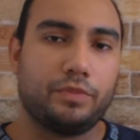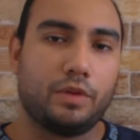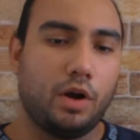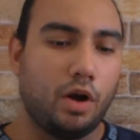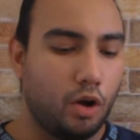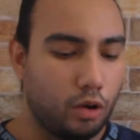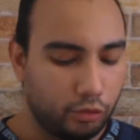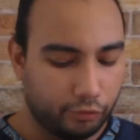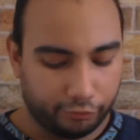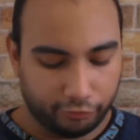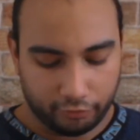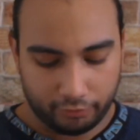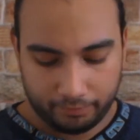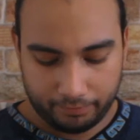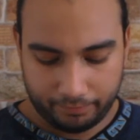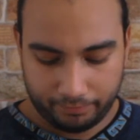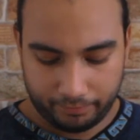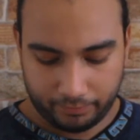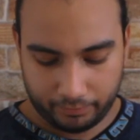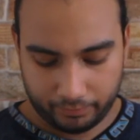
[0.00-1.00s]

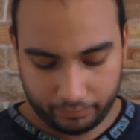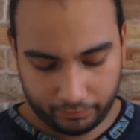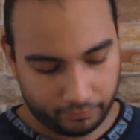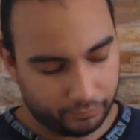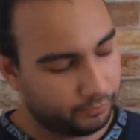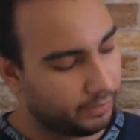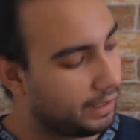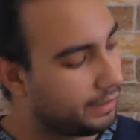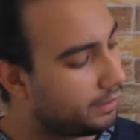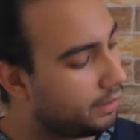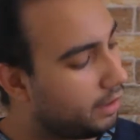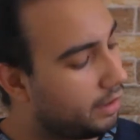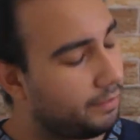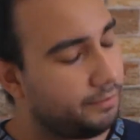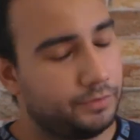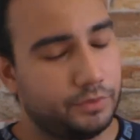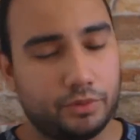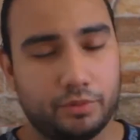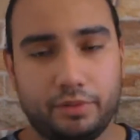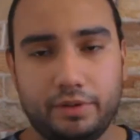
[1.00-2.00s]
Also, right now
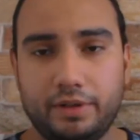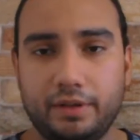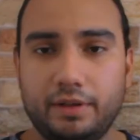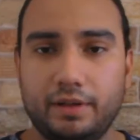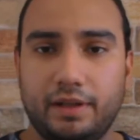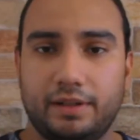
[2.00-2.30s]
I'm doing